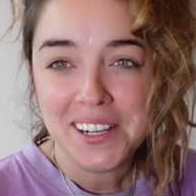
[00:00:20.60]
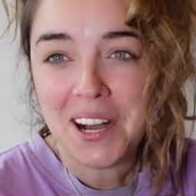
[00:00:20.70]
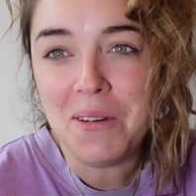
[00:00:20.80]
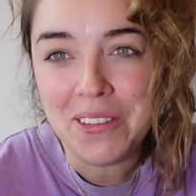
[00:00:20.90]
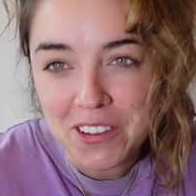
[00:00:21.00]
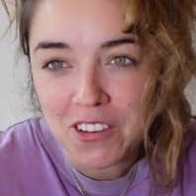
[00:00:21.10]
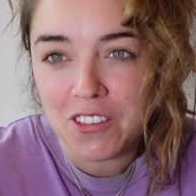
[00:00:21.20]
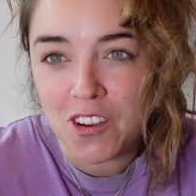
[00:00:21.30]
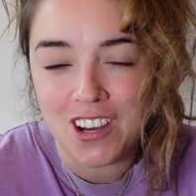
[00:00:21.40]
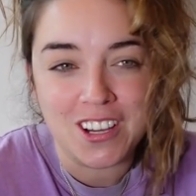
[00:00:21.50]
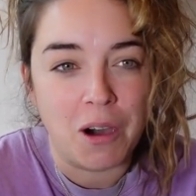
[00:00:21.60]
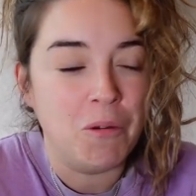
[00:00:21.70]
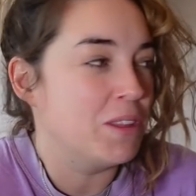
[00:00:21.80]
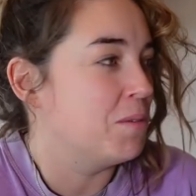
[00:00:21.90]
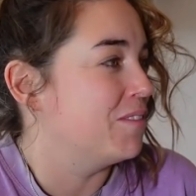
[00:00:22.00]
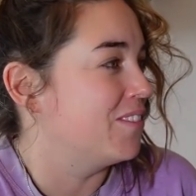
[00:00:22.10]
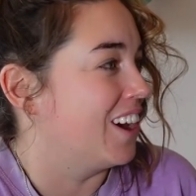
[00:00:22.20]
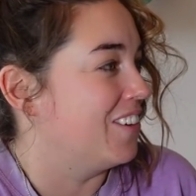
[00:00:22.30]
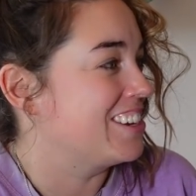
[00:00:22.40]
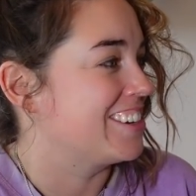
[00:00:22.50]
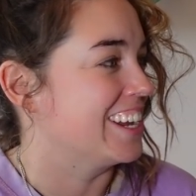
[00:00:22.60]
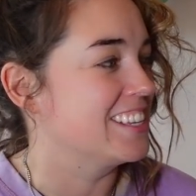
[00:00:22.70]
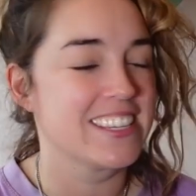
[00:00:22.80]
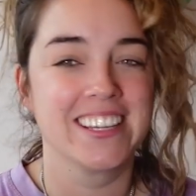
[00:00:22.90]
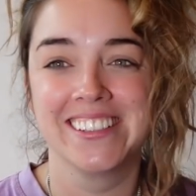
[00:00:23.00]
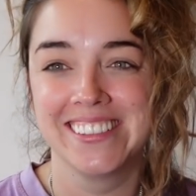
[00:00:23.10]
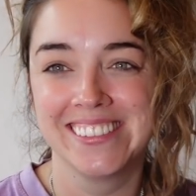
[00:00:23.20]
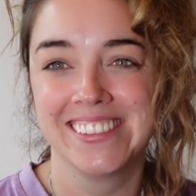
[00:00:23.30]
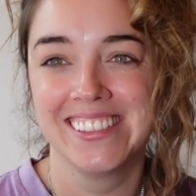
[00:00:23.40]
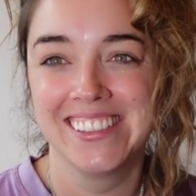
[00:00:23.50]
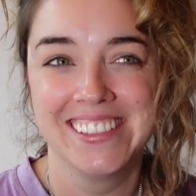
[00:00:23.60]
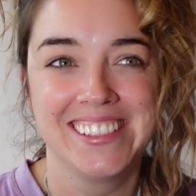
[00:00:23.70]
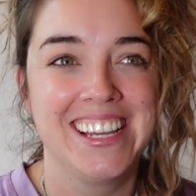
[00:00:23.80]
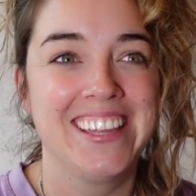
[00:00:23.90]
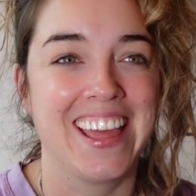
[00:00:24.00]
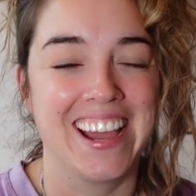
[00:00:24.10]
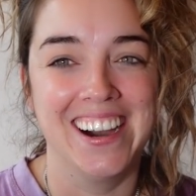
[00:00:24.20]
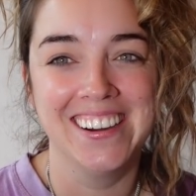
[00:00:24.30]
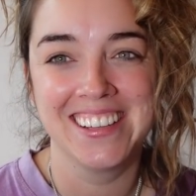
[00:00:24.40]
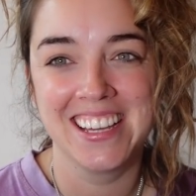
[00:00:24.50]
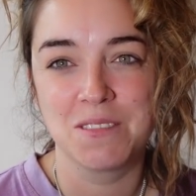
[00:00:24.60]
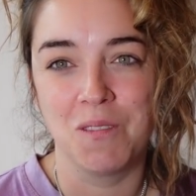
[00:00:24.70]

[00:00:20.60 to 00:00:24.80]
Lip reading: Come on, I want them on. Oh, here she is. Here they are. Here's